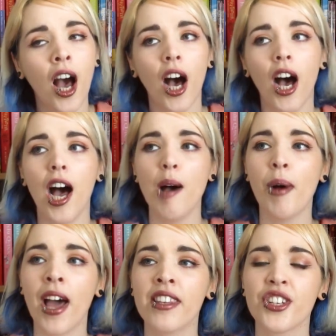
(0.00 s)
Um,
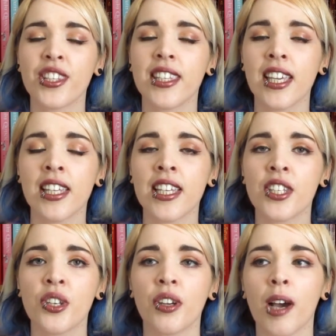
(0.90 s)
and just seeing these
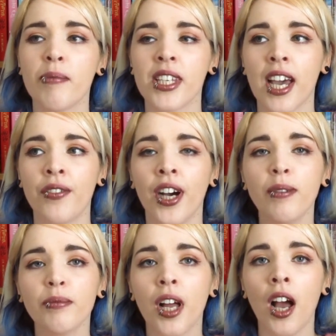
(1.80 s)
two come
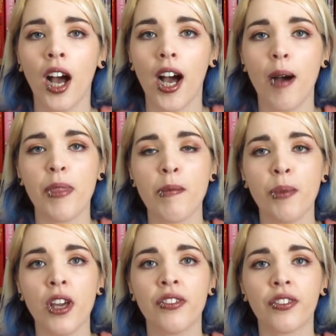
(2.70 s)
together, um, they
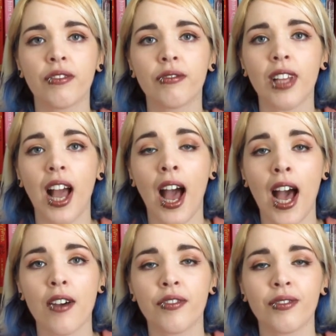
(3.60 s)
both
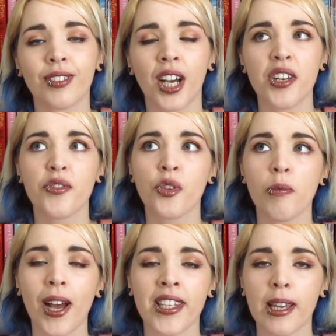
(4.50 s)
have kind of
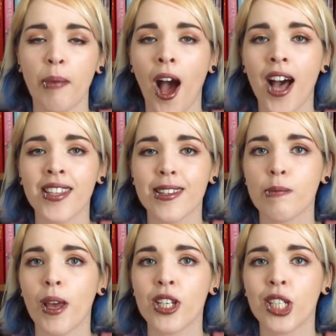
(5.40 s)
traumatic pasts,
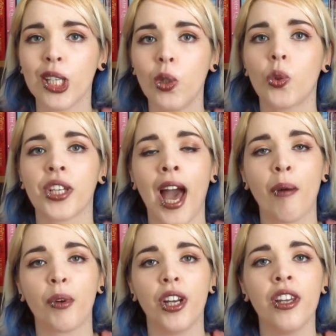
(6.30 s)
especially Lord
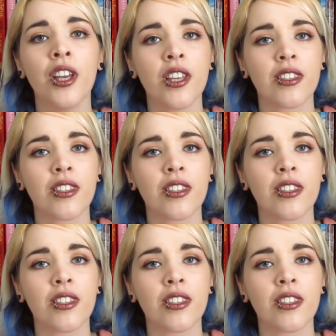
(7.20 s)
Cameron.